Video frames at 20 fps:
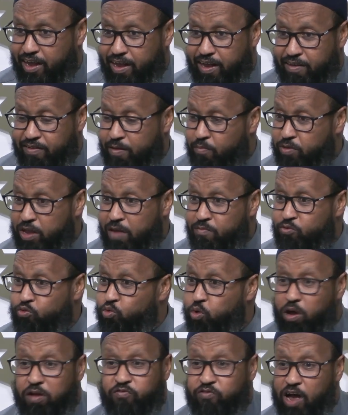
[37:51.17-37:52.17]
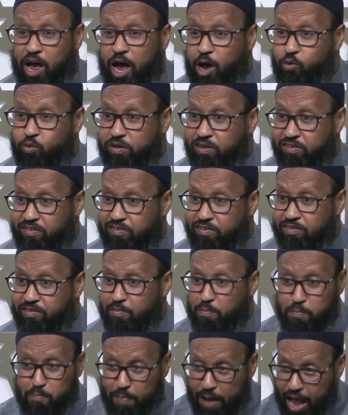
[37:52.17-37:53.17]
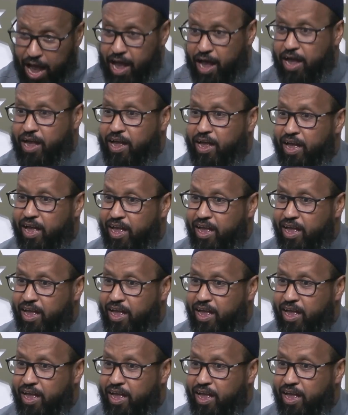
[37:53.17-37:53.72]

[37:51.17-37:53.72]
Sometimes 12 hours, bang,